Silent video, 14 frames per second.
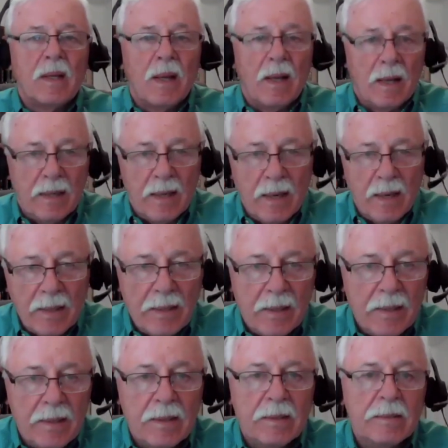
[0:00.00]
and
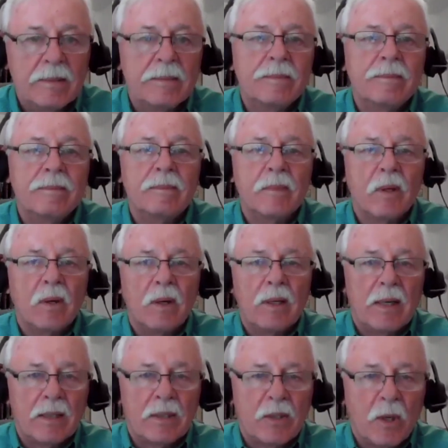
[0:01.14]
ended on
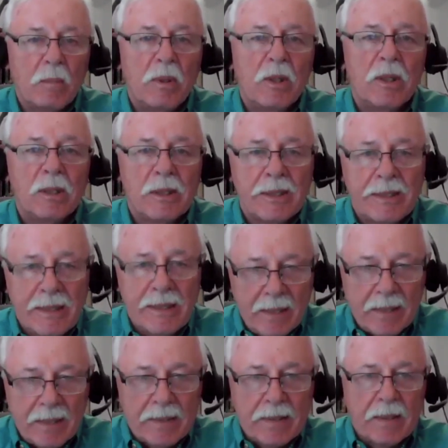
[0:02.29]
October
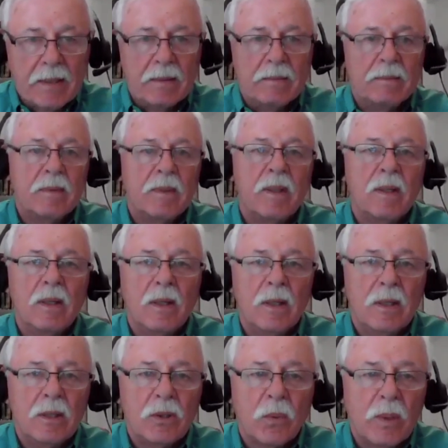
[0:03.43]
sixth,
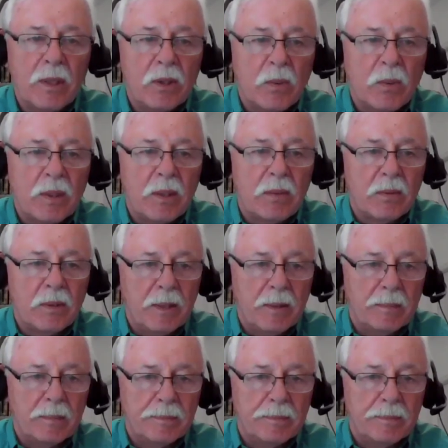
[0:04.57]
twenty twenty-three.